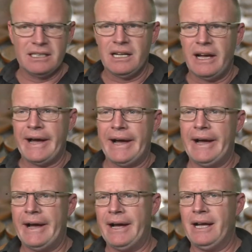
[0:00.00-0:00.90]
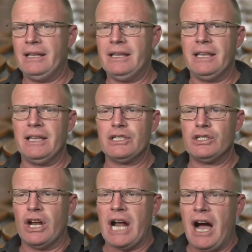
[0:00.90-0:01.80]
There's
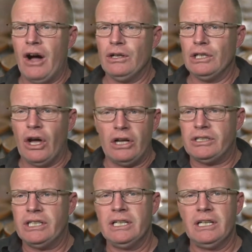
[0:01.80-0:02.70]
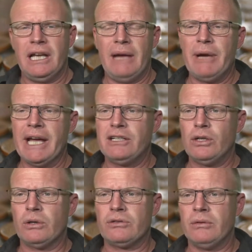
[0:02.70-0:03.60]
not a whole lot, and we're going to
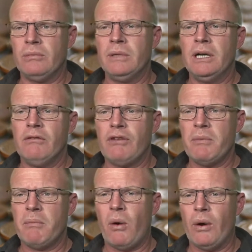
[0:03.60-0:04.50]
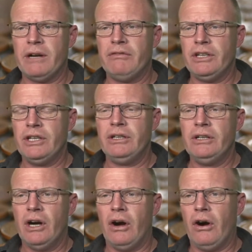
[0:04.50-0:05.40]
talk to them from the point of view
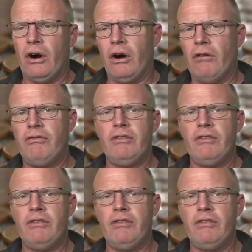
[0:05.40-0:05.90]
of